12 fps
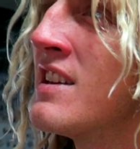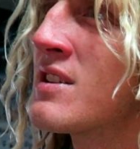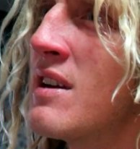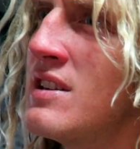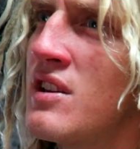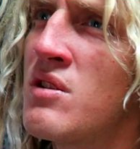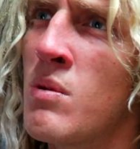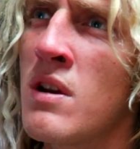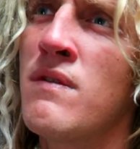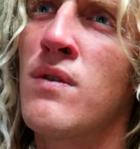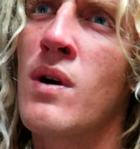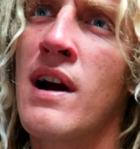It's crazy,
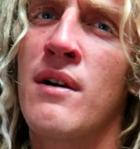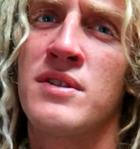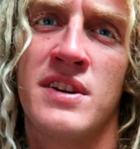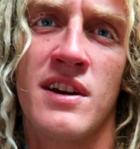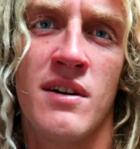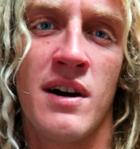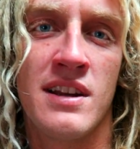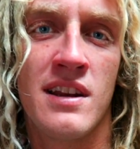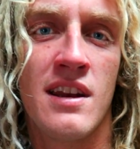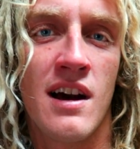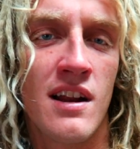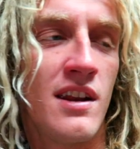24 hours ago, I
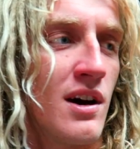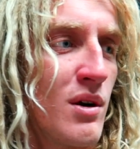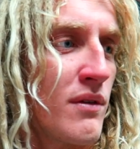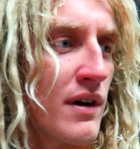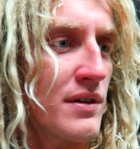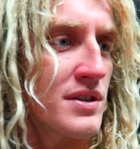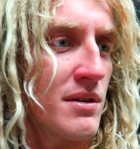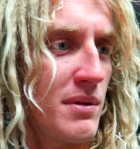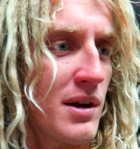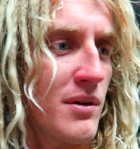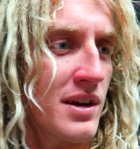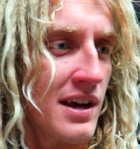did not know if I was gonna
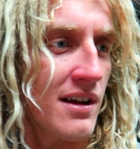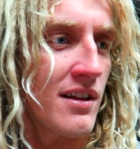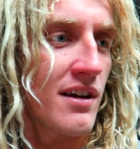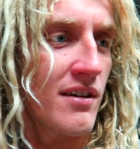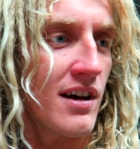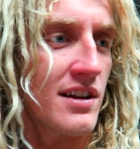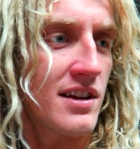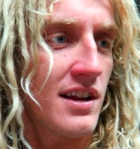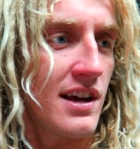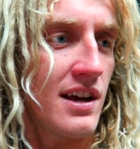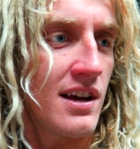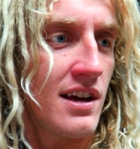be going to LA or not
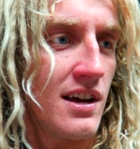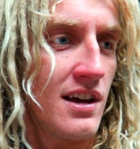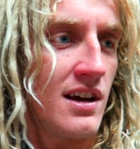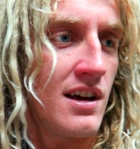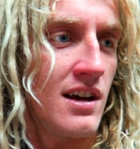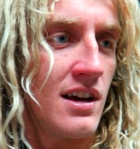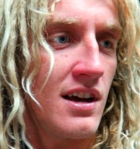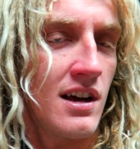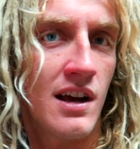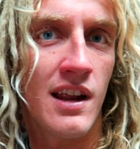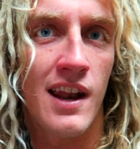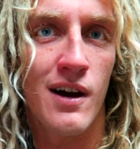today.
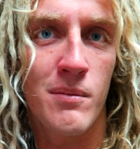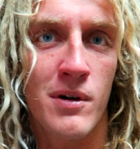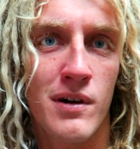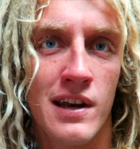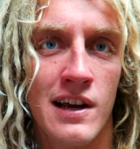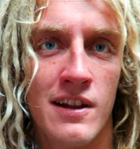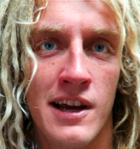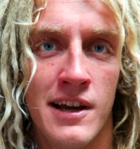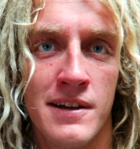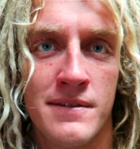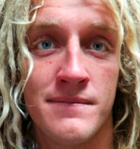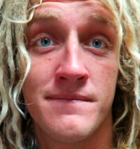And now I'm going to
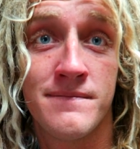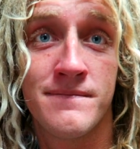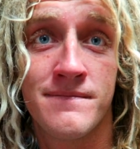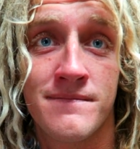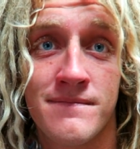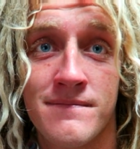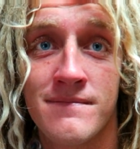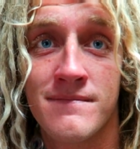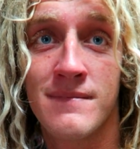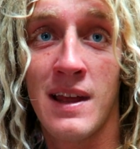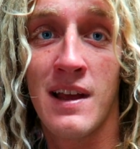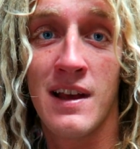LA.
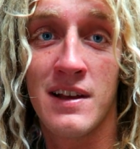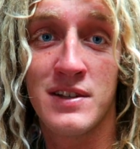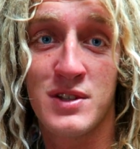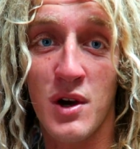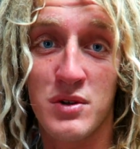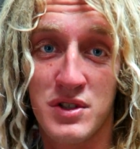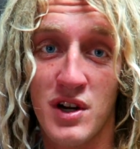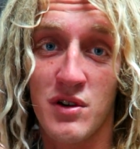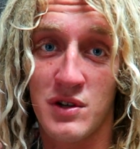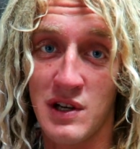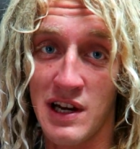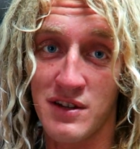So
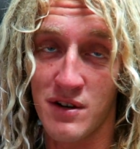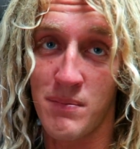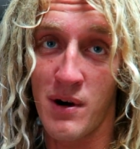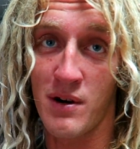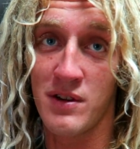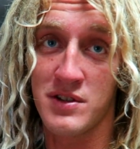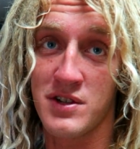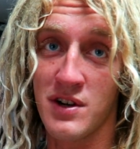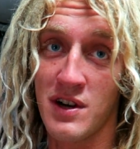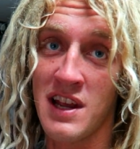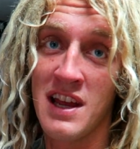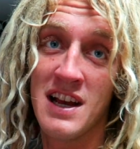stoked you guys are a part of this
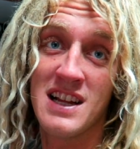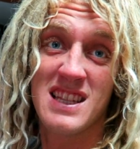journey.